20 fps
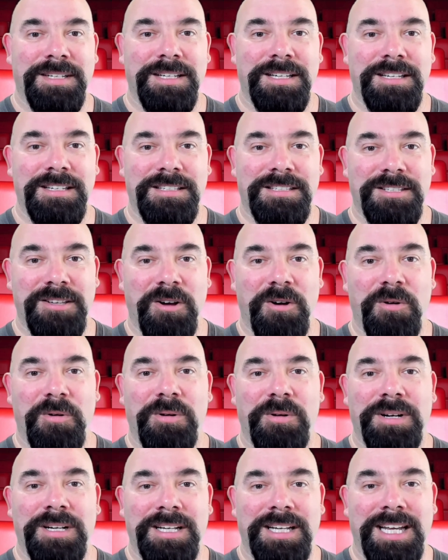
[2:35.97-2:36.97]

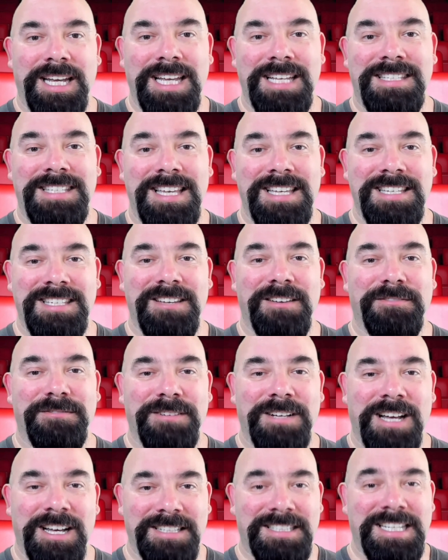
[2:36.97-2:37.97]
So it's as if
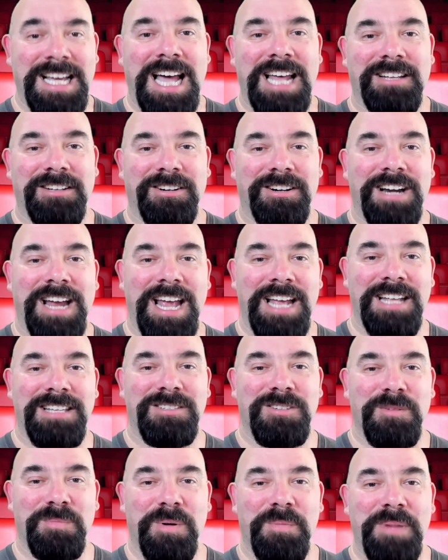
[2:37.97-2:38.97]
a toddler had
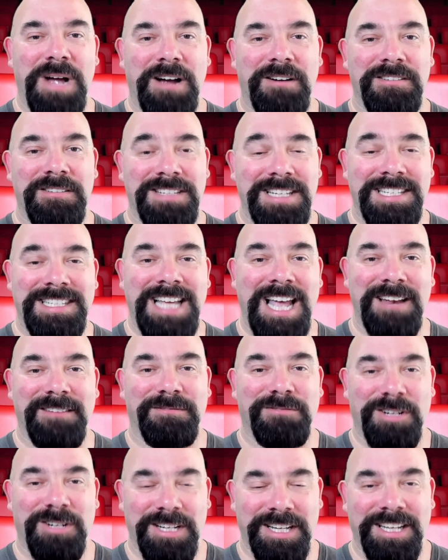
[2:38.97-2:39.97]
superpowers. It's kind of
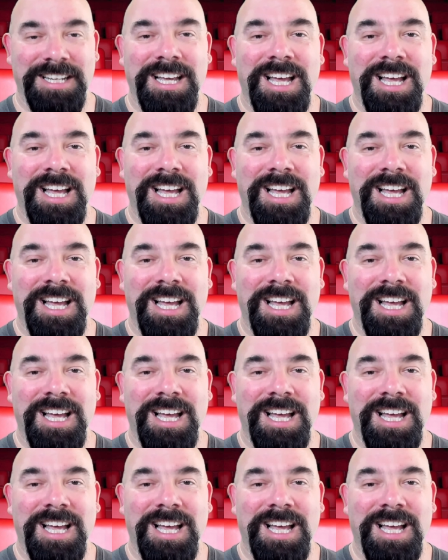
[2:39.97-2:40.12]
funny.